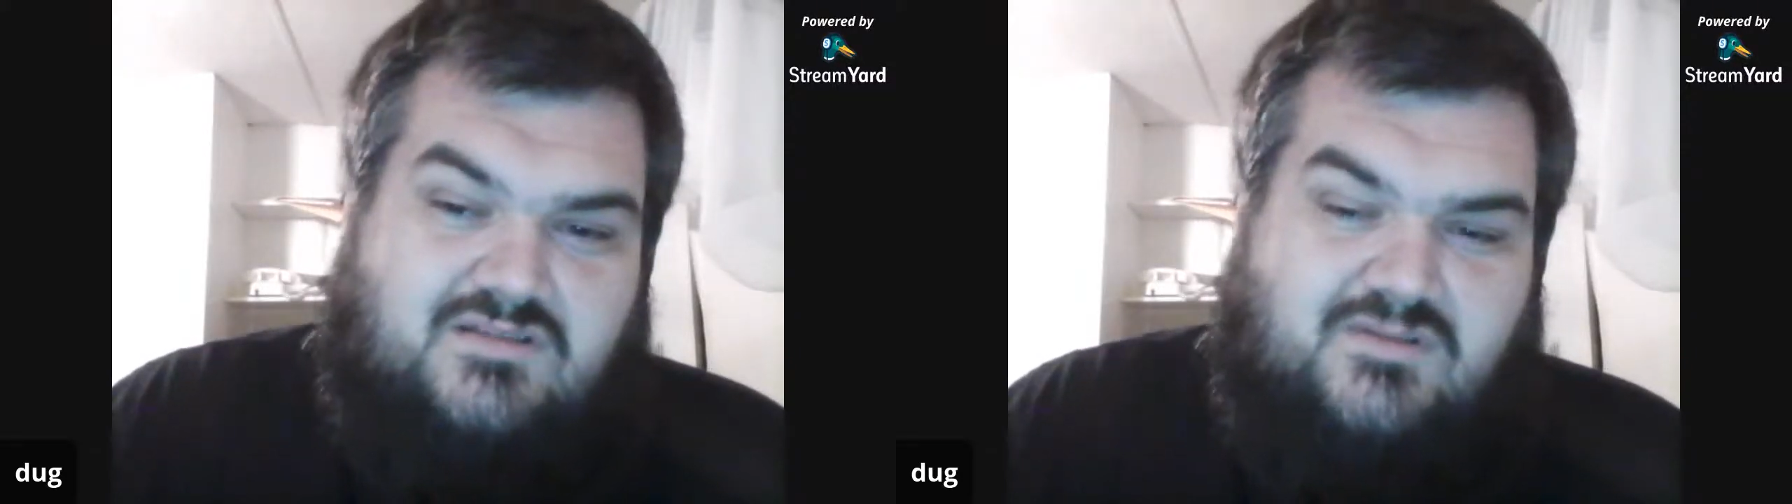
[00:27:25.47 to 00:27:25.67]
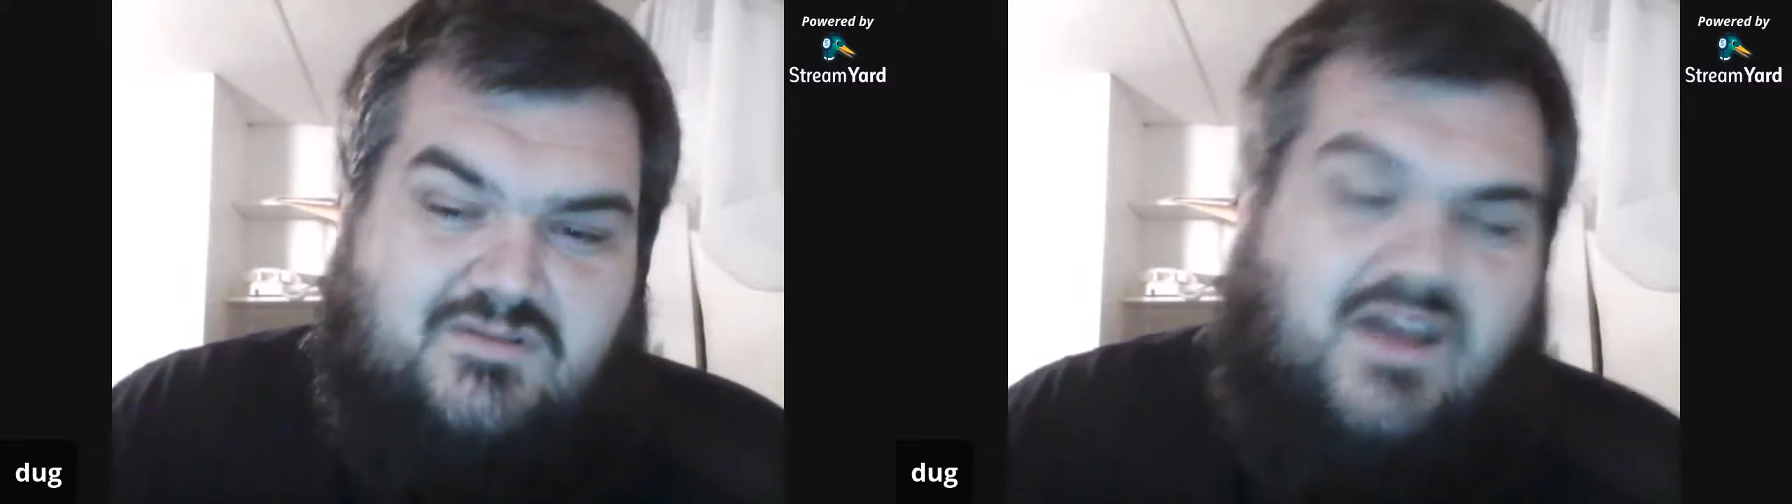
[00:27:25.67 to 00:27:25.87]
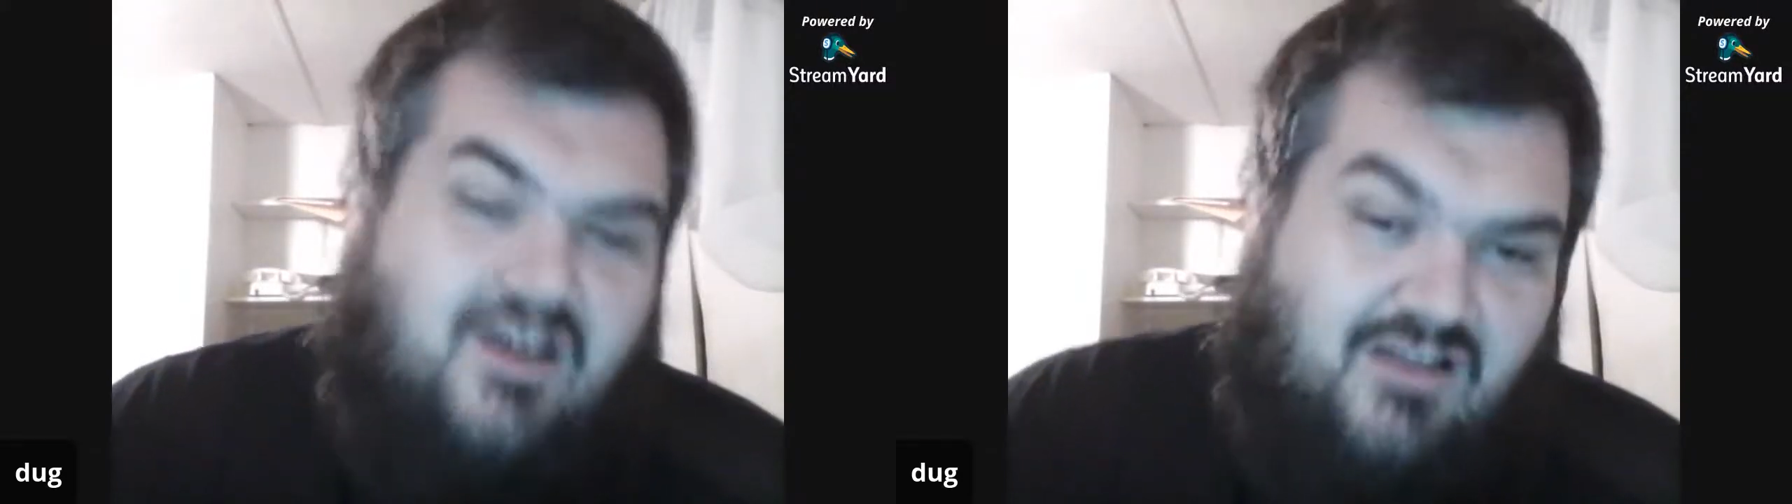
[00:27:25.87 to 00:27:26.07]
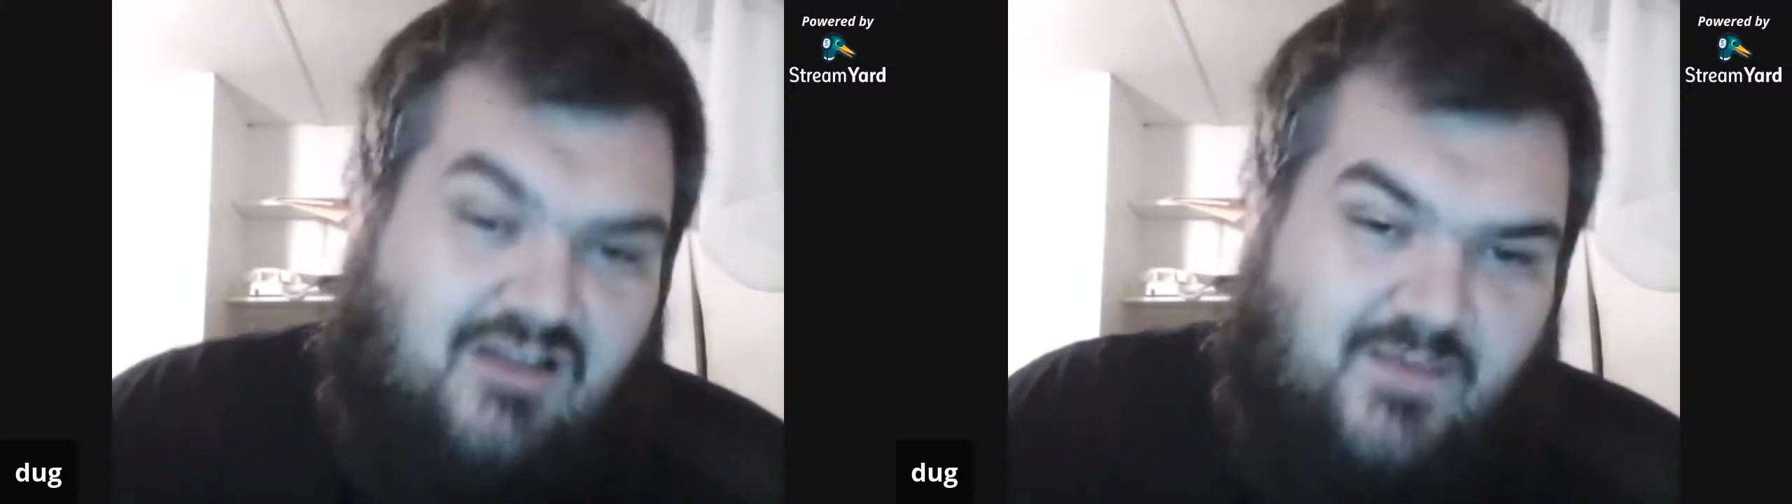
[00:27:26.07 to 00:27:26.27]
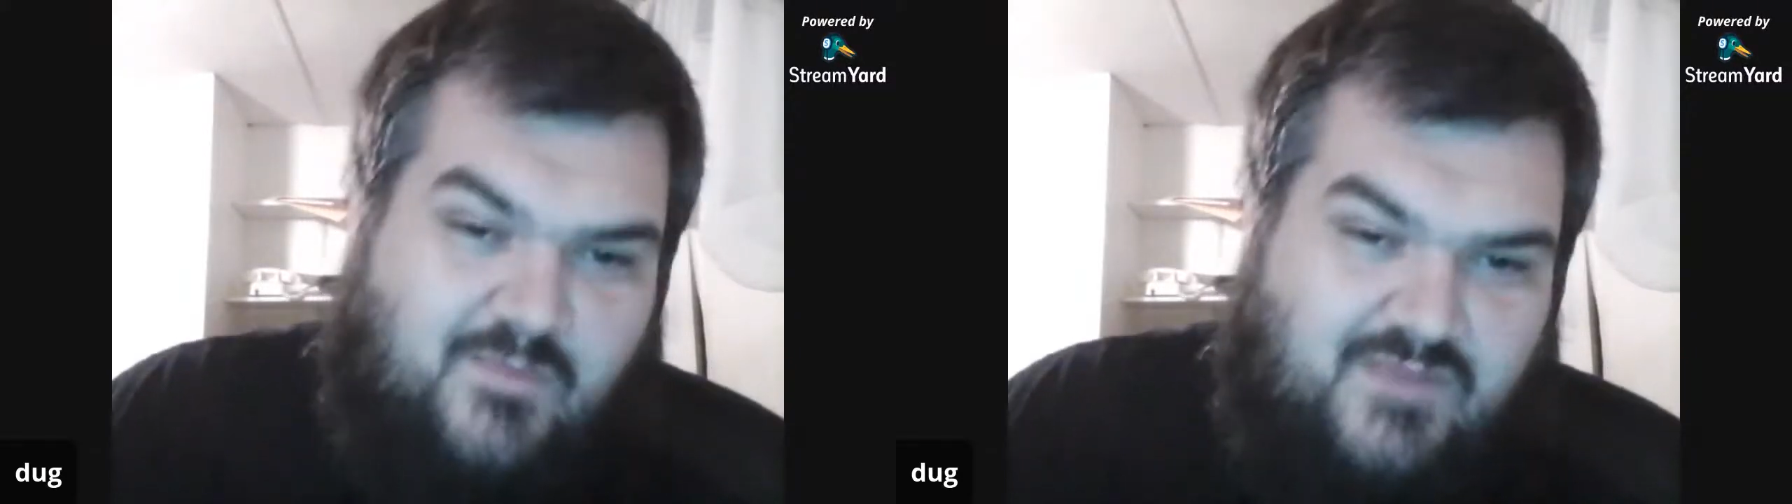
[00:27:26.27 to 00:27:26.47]
Not all
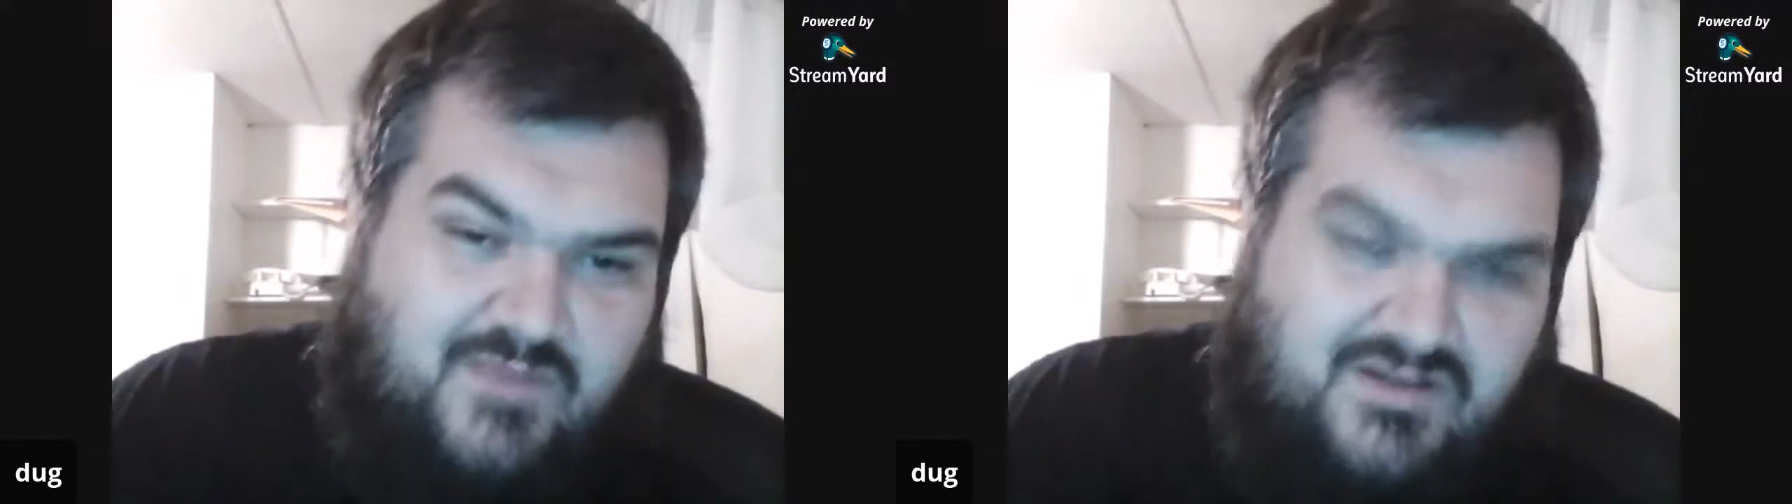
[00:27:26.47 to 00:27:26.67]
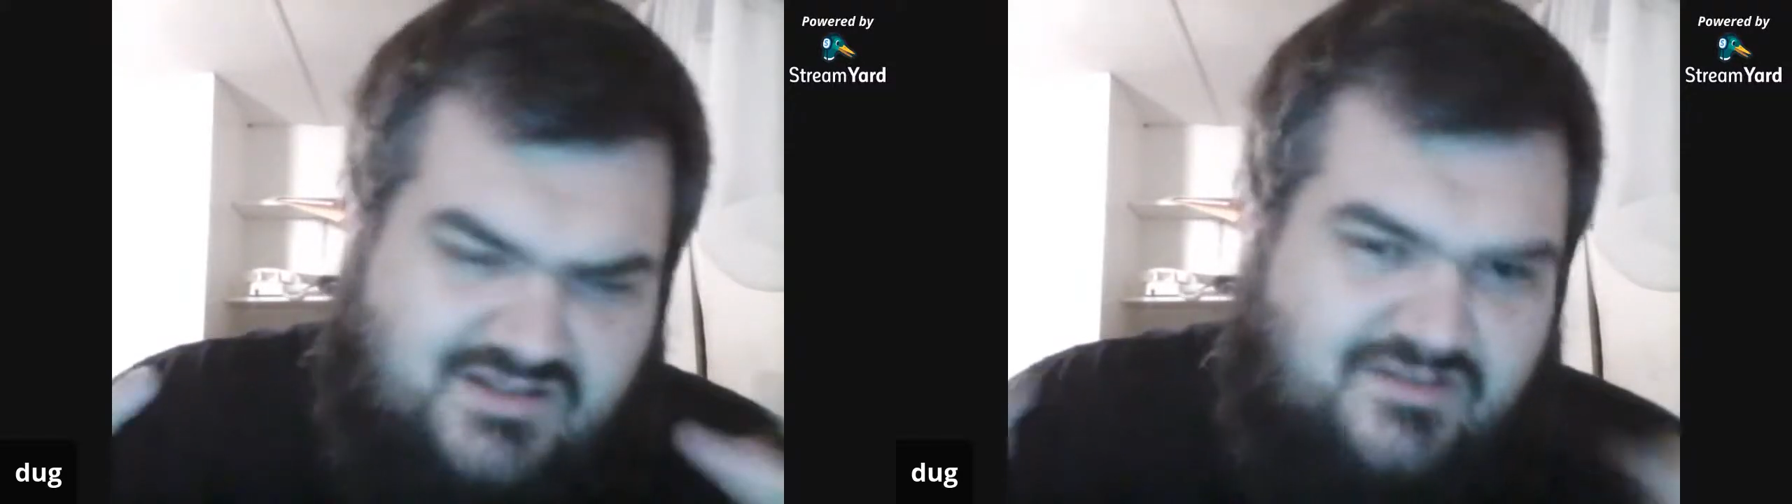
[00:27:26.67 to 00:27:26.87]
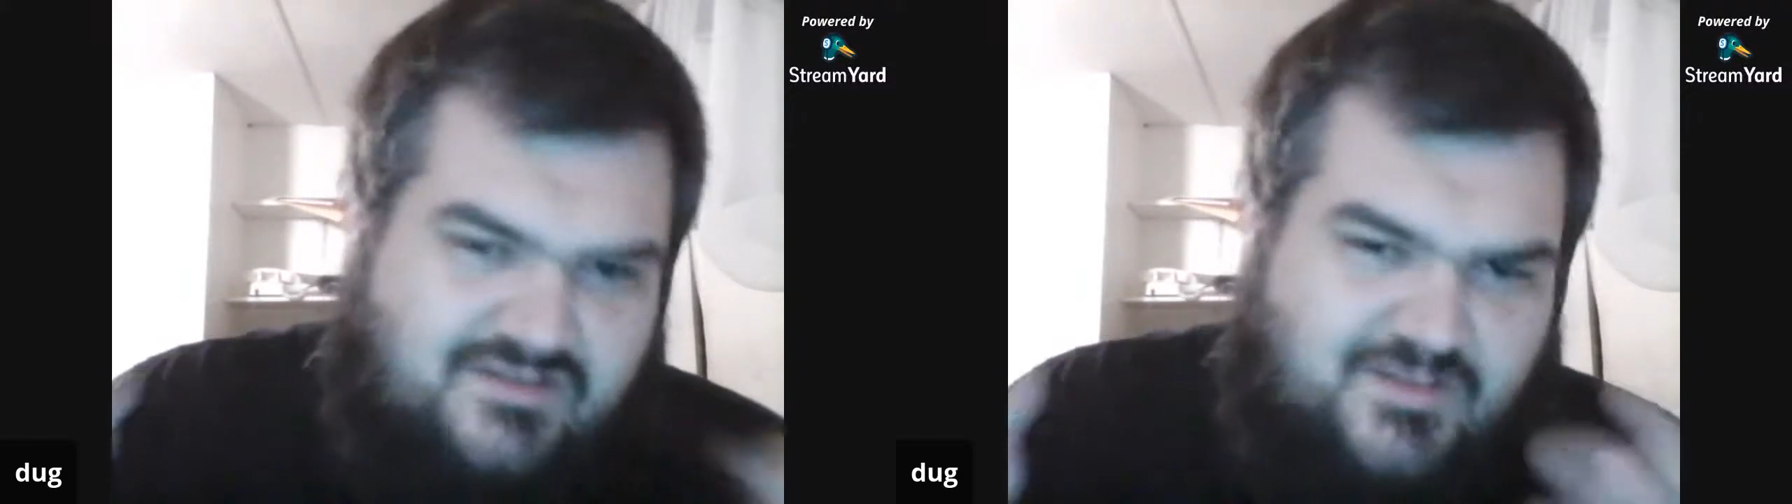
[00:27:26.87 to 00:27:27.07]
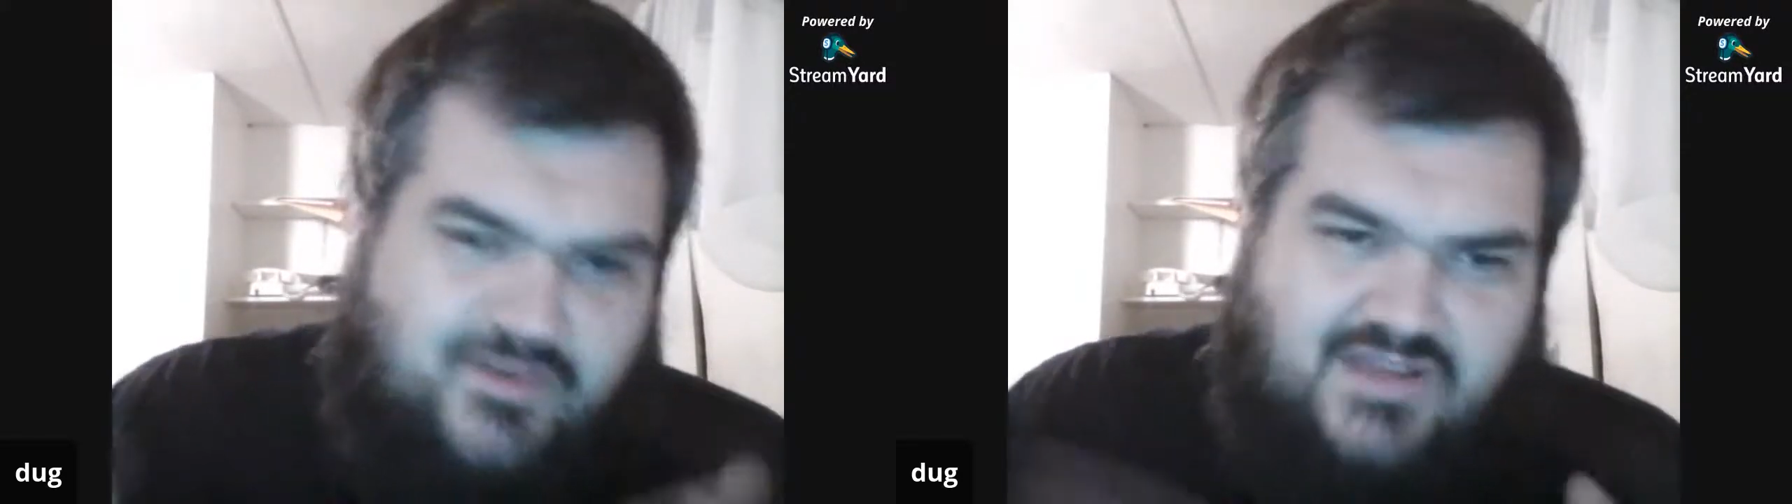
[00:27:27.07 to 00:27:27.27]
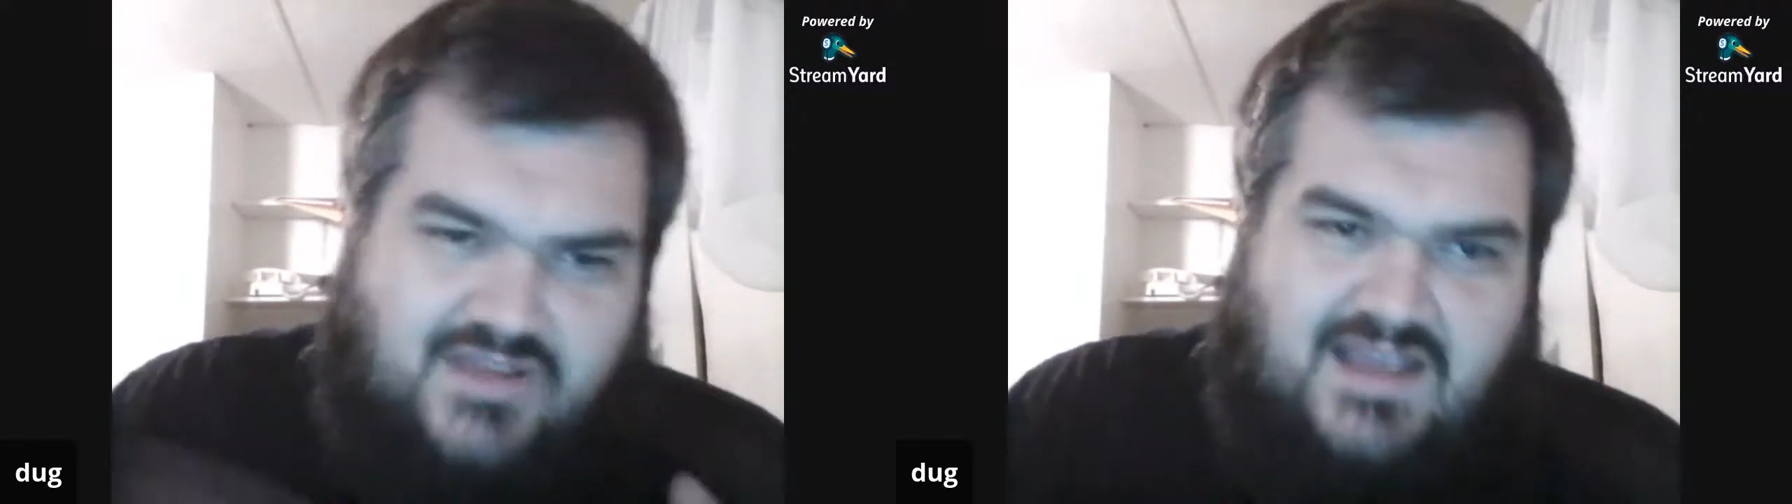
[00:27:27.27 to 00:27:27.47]
of them. There's still some
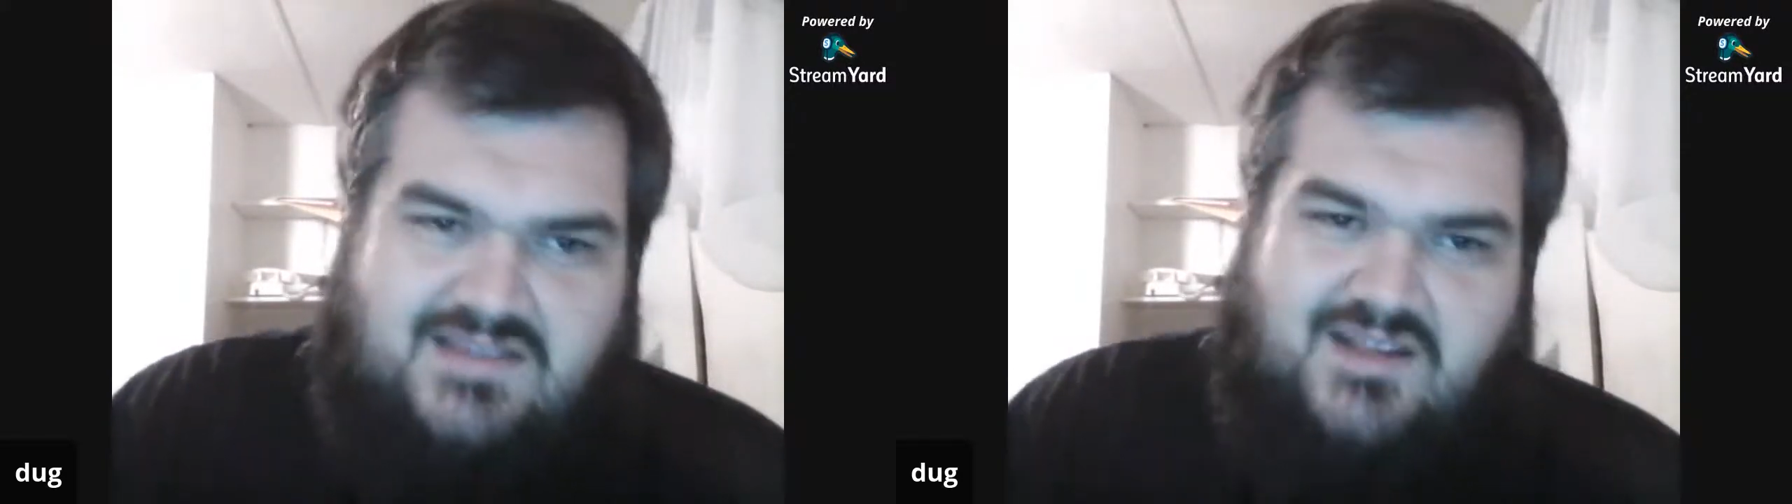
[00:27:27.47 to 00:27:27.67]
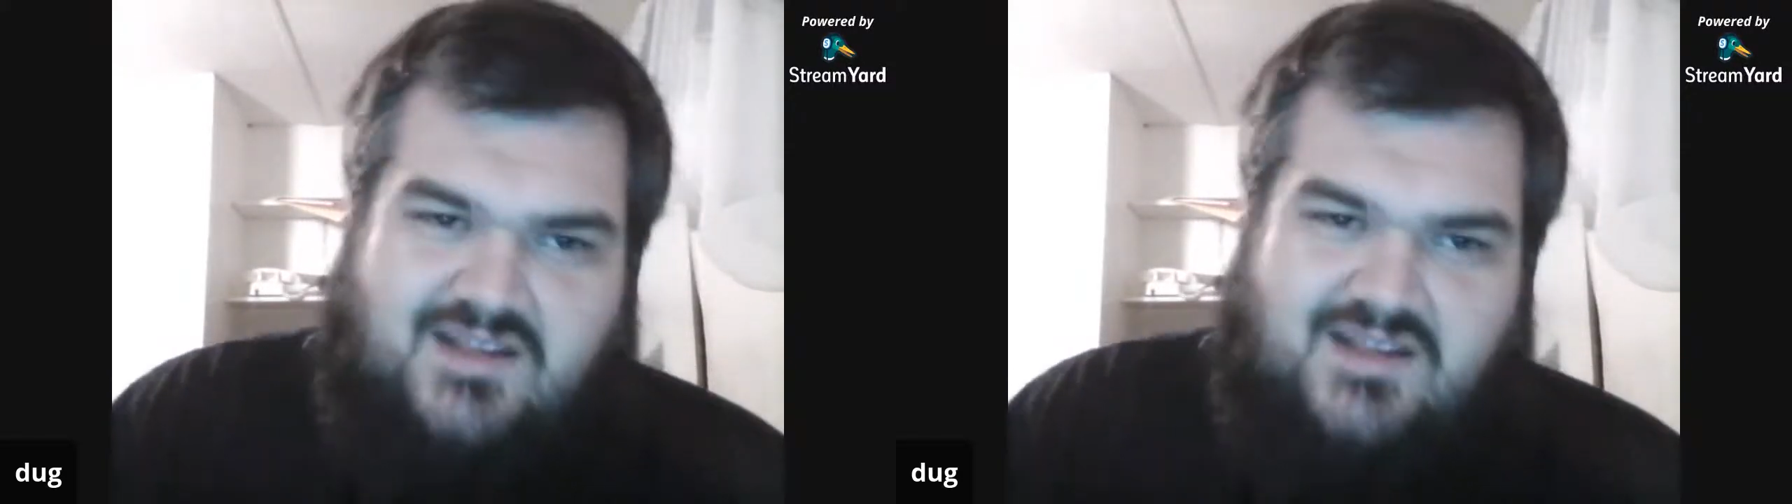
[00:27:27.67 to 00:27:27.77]
good guys in there,